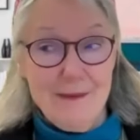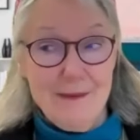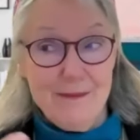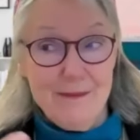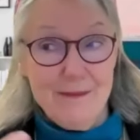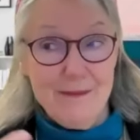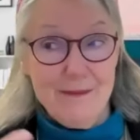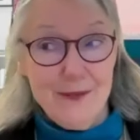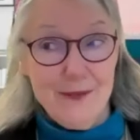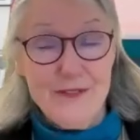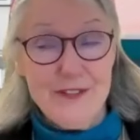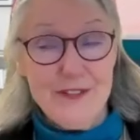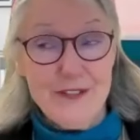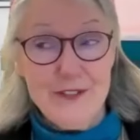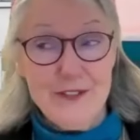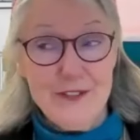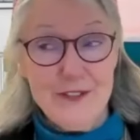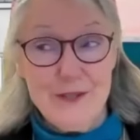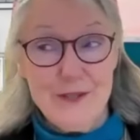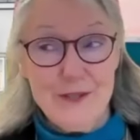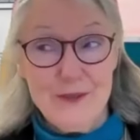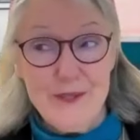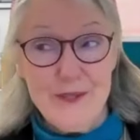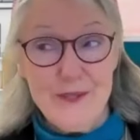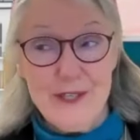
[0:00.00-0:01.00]
and move
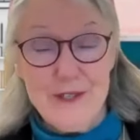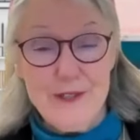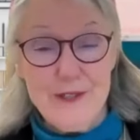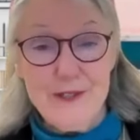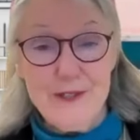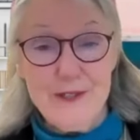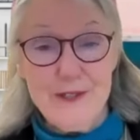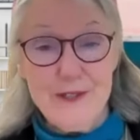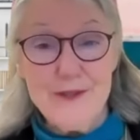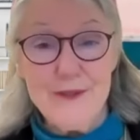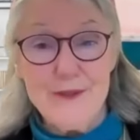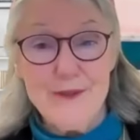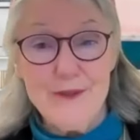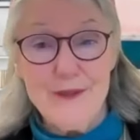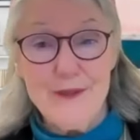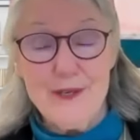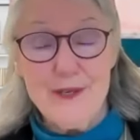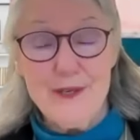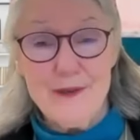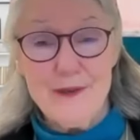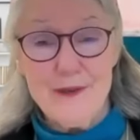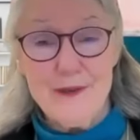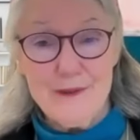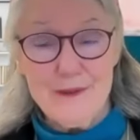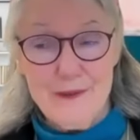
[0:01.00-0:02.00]
into a
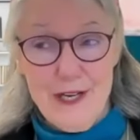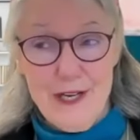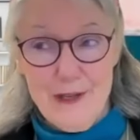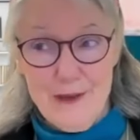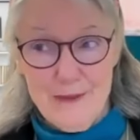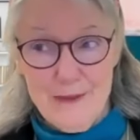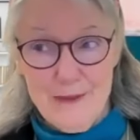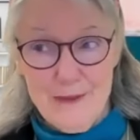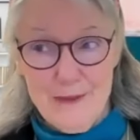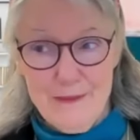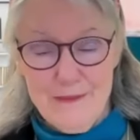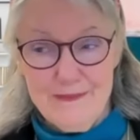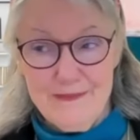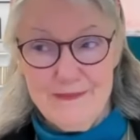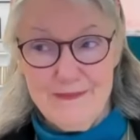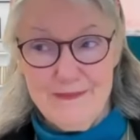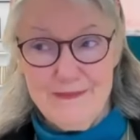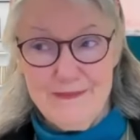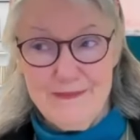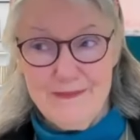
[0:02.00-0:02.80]
new realm.